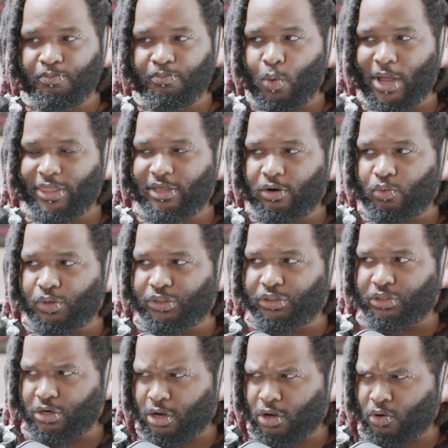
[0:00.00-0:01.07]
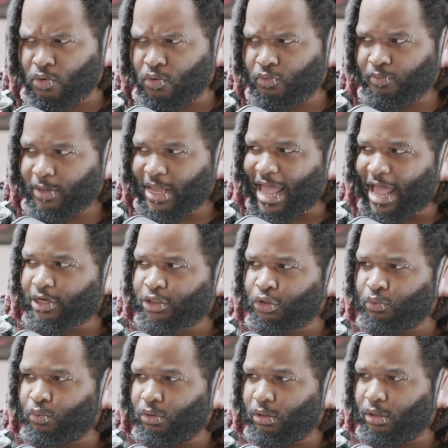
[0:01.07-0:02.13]
when there was no
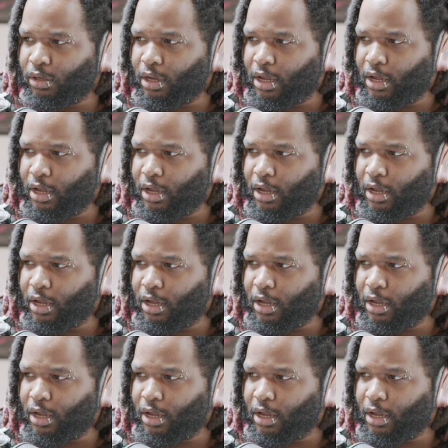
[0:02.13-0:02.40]
actual